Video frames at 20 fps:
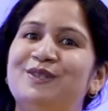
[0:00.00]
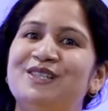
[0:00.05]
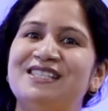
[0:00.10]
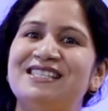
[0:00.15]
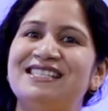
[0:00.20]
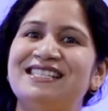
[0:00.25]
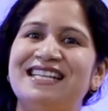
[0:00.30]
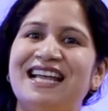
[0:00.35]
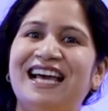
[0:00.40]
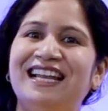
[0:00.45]

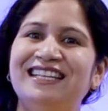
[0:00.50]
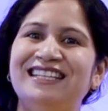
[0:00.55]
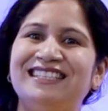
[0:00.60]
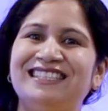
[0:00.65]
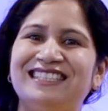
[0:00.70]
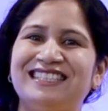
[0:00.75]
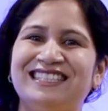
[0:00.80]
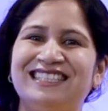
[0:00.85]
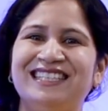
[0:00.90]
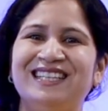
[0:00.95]

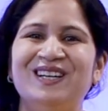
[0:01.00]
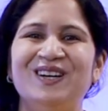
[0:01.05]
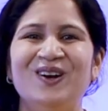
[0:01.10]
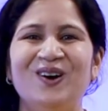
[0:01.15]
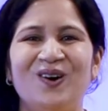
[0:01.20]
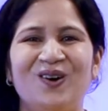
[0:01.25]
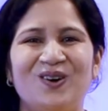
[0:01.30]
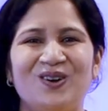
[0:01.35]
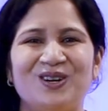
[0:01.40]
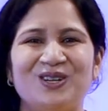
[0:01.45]
personality
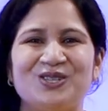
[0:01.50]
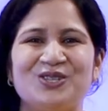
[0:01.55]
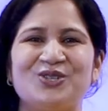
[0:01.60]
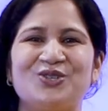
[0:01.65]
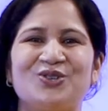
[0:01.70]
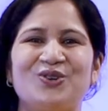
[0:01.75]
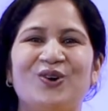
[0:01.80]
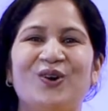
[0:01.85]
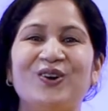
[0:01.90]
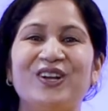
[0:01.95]
or a
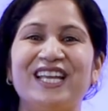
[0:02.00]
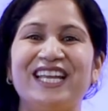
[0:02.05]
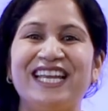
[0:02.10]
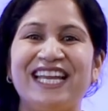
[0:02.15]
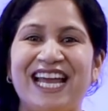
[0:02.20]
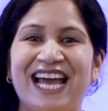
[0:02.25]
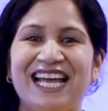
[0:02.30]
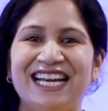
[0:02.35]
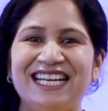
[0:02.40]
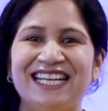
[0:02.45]
strong
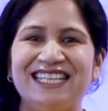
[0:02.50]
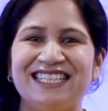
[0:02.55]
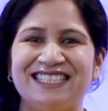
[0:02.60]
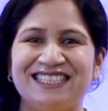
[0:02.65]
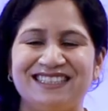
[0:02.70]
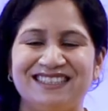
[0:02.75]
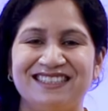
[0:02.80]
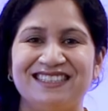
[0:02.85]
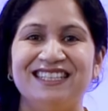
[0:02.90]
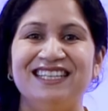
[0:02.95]

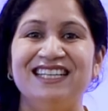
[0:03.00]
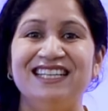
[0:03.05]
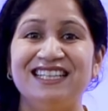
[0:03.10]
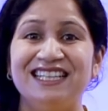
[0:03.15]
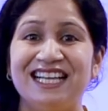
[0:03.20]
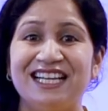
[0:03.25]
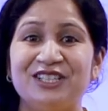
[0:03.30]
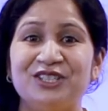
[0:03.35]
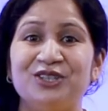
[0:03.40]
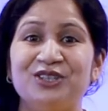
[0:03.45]
character
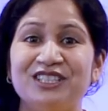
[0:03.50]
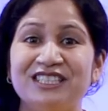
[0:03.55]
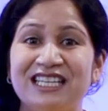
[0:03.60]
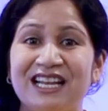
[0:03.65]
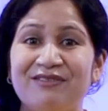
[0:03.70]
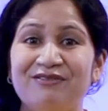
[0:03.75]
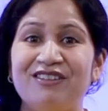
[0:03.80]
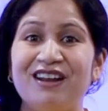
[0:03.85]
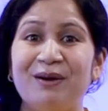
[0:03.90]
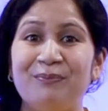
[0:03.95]
that you're
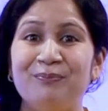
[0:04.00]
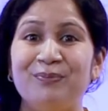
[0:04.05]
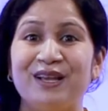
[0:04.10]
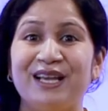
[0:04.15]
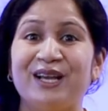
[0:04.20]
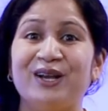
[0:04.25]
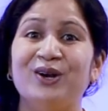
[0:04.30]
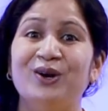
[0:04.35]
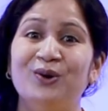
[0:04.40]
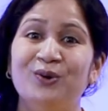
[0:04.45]

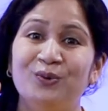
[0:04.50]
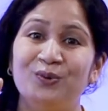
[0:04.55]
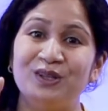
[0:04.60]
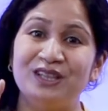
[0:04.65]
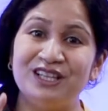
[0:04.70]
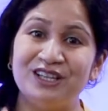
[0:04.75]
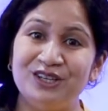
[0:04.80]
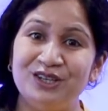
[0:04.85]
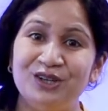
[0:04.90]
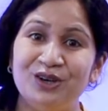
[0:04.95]
developing
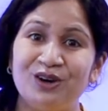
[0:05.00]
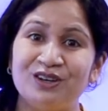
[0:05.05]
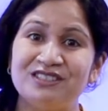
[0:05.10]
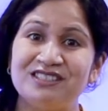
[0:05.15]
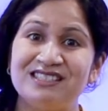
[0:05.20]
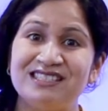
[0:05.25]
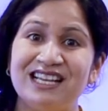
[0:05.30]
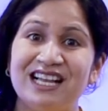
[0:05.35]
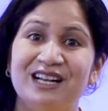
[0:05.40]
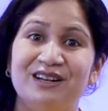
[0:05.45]
within
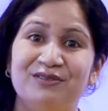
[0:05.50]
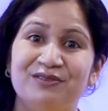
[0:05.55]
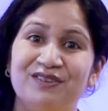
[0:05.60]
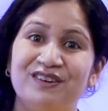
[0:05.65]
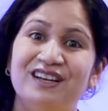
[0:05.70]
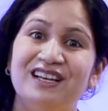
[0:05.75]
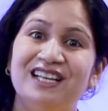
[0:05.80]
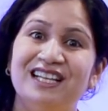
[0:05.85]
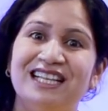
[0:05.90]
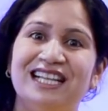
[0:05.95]
yourself
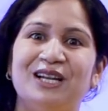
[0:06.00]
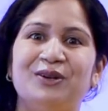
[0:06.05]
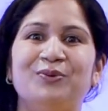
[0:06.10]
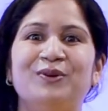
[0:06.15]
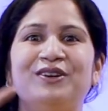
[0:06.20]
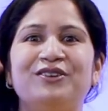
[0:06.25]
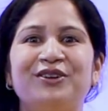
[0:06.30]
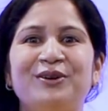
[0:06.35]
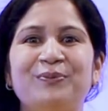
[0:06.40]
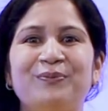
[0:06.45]
that
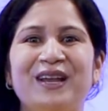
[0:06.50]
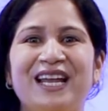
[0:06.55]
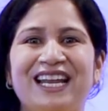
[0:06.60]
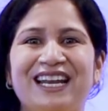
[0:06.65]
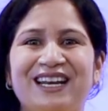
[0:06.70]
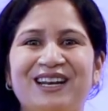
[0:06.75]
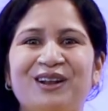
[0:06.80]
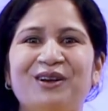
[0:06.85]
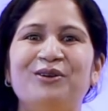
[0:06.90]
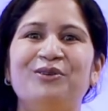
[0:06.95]
will
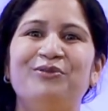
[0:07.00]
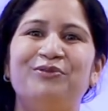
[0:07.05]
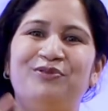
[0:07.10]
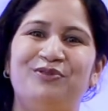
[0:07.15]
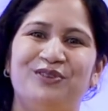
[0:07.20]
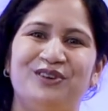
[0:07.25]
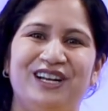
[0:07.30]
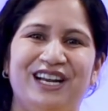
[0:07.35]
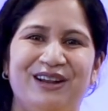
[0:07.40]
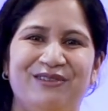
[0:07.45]
remain
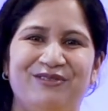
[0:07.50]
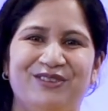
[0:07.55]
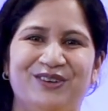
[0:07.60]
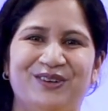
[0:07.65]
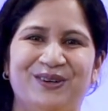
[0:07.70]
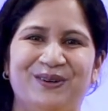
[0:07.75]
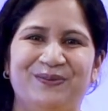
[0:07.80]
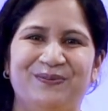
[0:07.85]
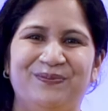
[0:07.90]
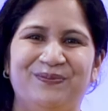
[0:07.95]
forever?
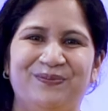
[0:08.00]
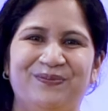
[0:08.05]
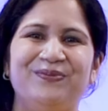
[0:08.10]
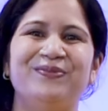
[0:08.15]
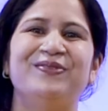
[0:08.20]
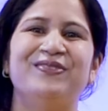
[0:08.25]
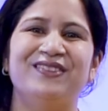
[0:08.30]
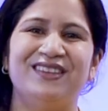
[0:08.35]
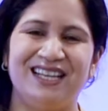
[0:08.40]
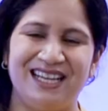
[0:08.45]

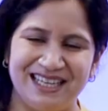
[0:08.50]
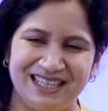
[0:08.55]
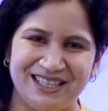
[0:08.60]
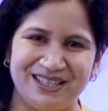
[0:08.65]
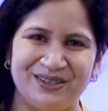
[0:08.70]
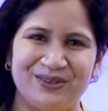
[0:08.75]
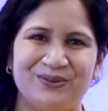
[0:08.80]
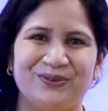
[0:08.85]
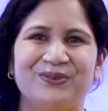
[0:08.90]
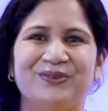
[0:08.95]
Thank
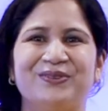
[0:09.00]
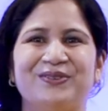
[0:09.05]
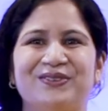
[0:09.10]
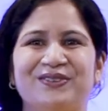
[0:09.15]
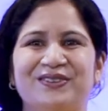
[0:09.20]
you.